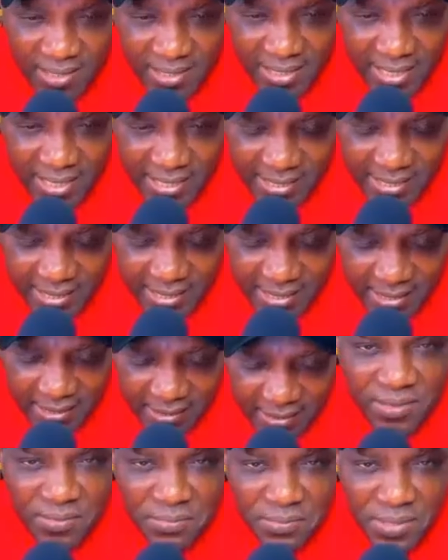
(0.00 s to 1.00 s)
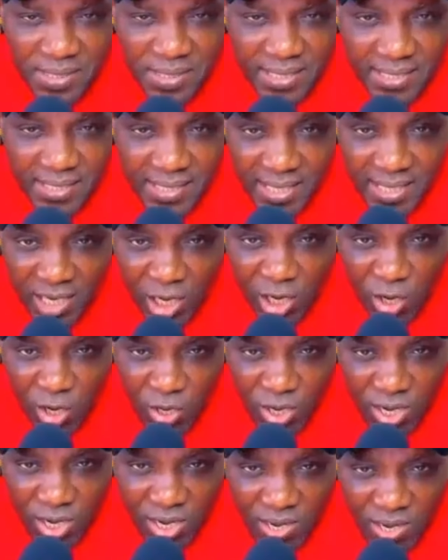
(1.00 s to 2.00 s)
this BTC
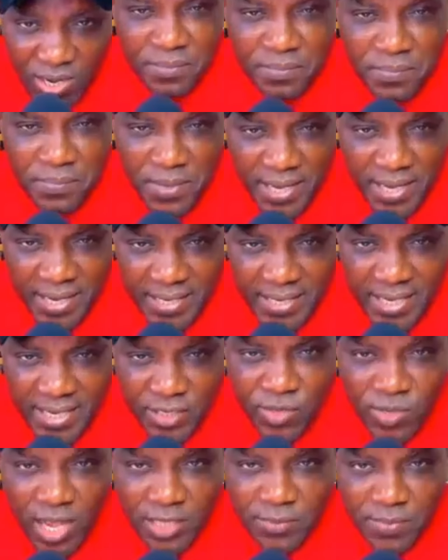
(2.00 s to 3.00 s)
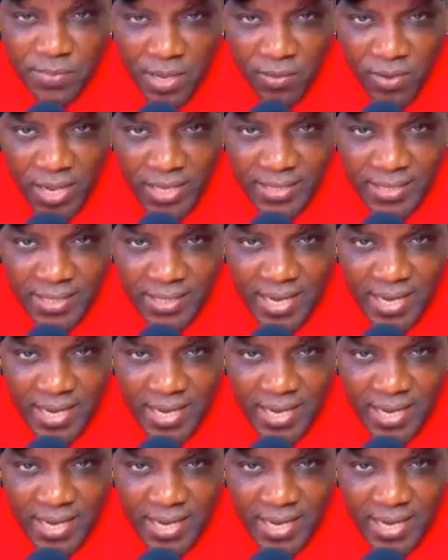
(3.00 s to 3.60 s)
long. Picking this, you are speculating